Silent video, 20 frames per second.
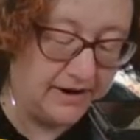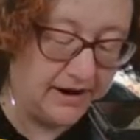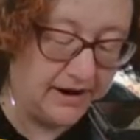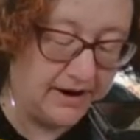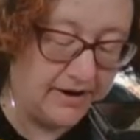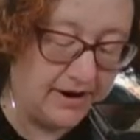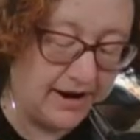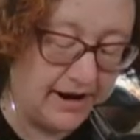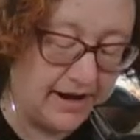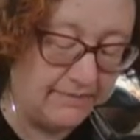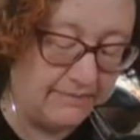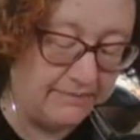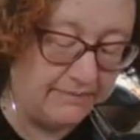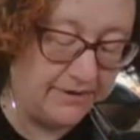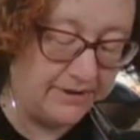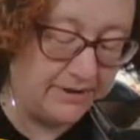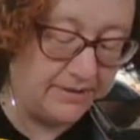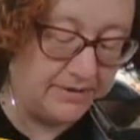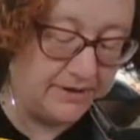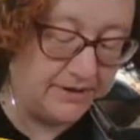All right,
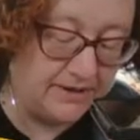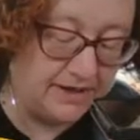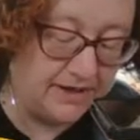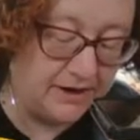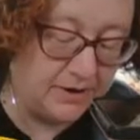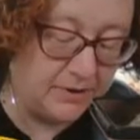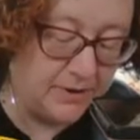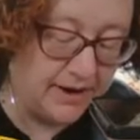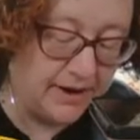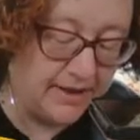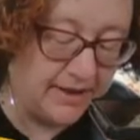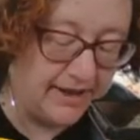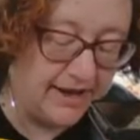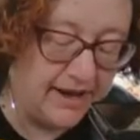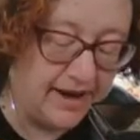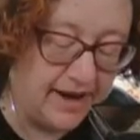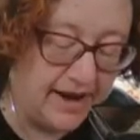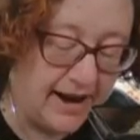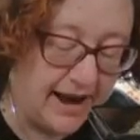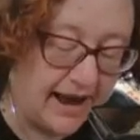so I'm just going to quickly
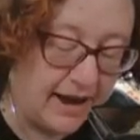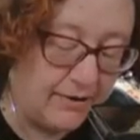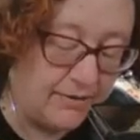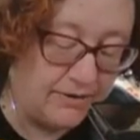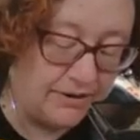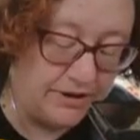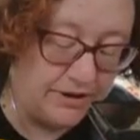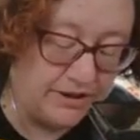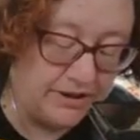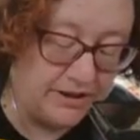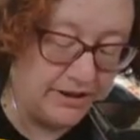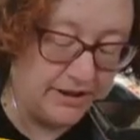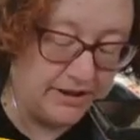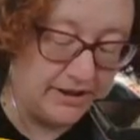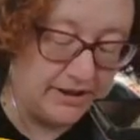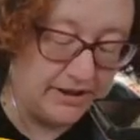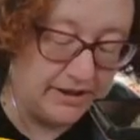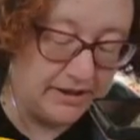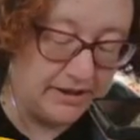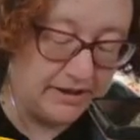cut out,
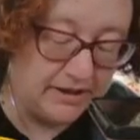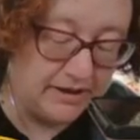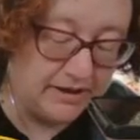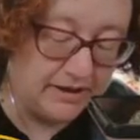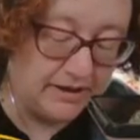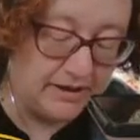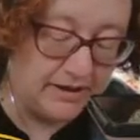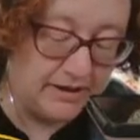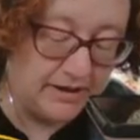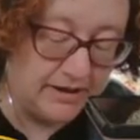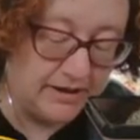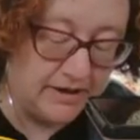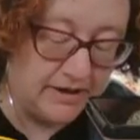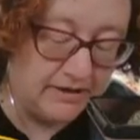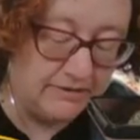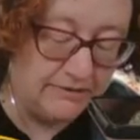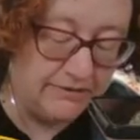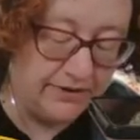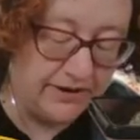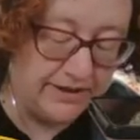
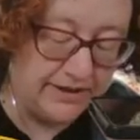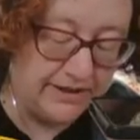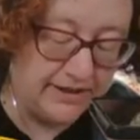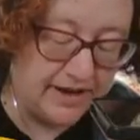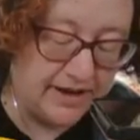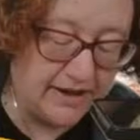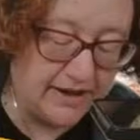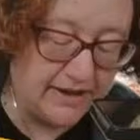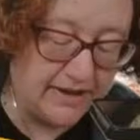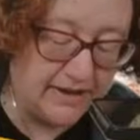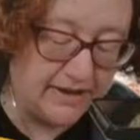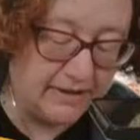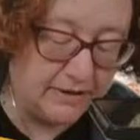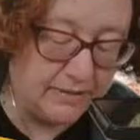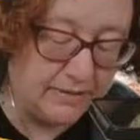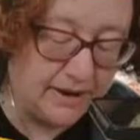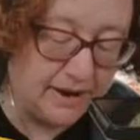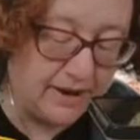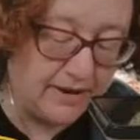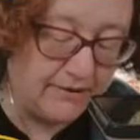just fussy cut this little
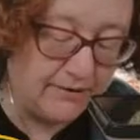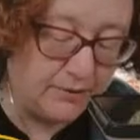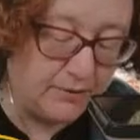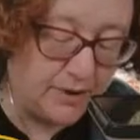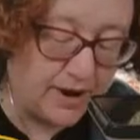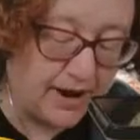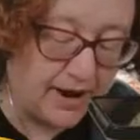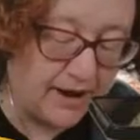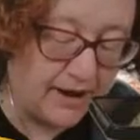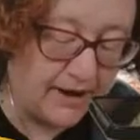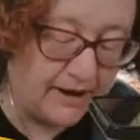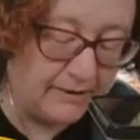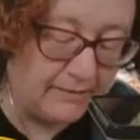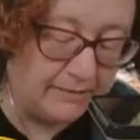bit of guac.